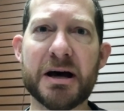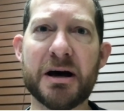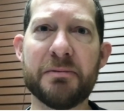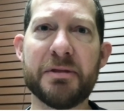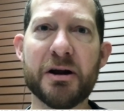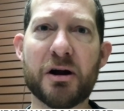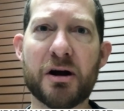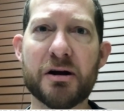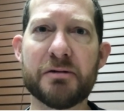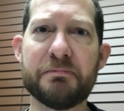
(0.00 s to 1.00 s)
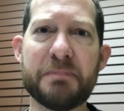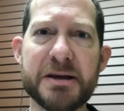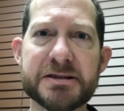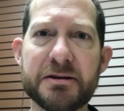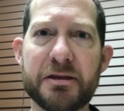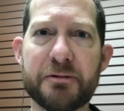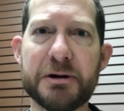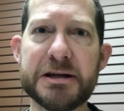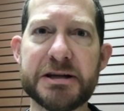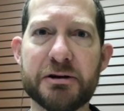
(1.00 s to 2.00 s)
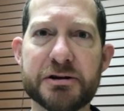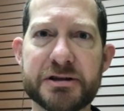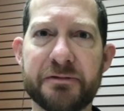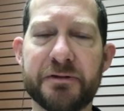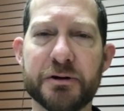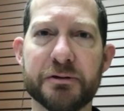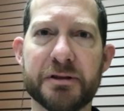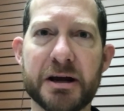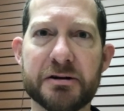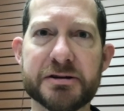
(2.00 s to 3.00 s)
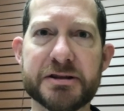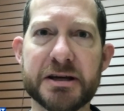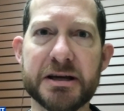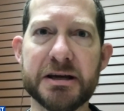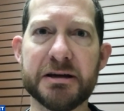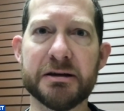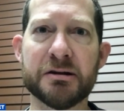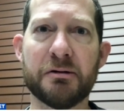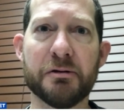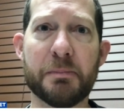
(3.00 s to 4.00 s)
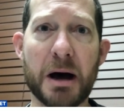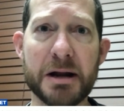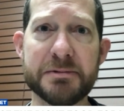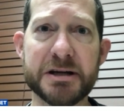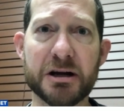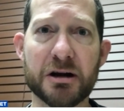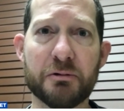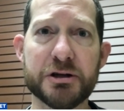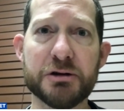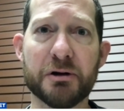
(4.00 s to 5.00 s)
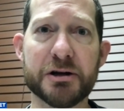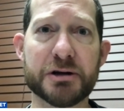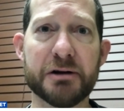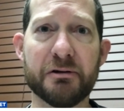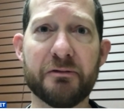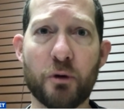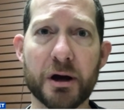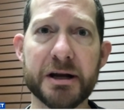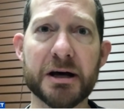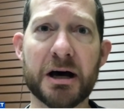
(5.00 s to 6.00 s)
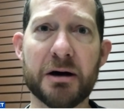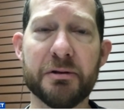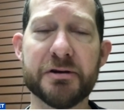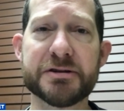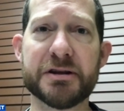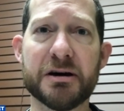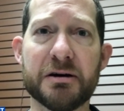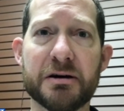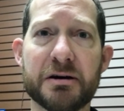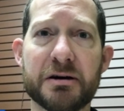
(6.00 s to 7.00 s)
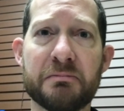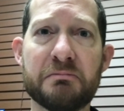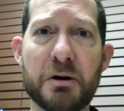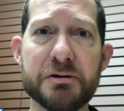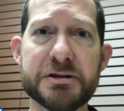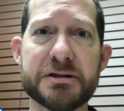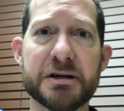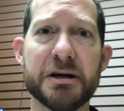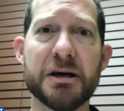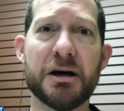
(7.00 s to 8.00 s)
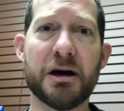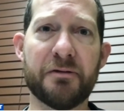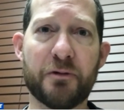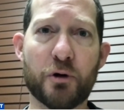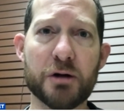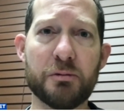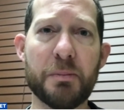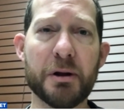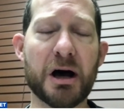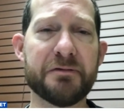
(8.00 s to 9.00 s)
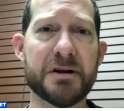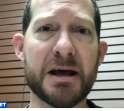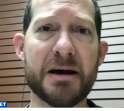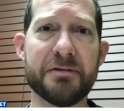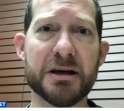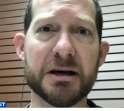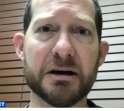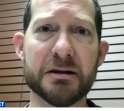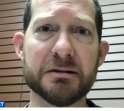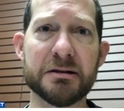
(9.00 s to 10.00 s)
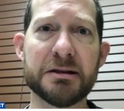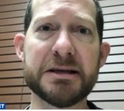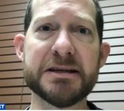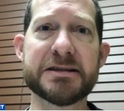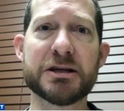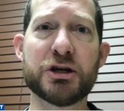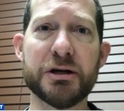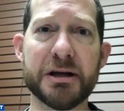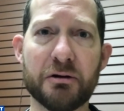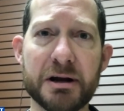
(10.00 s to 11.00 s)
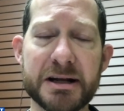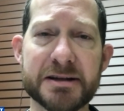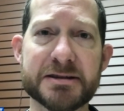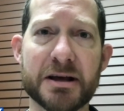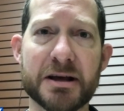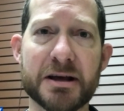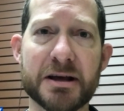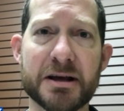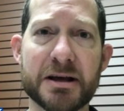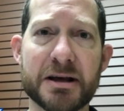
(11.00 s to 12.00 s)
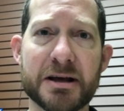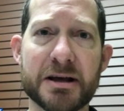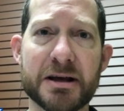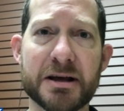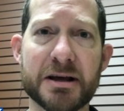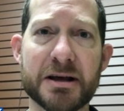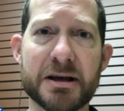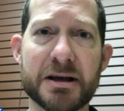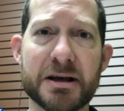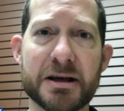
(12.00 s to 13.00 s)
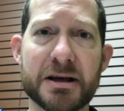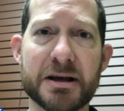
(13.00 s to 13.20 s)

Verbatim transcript: Um, there are basically three tiers of food. There's the, you know, the bottom tier, which you want to try to avoid. Uh, those are the most affordable but often have the least good ingredients in there. There's the middle of the road foods,